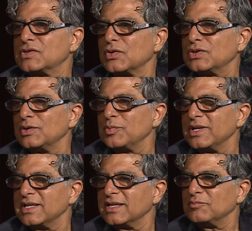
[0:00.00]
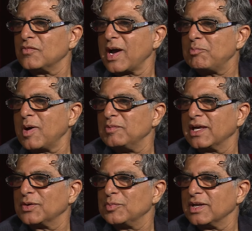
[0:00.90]
social opinion, by
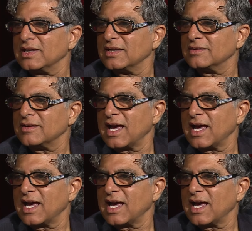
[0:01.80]
public opinion,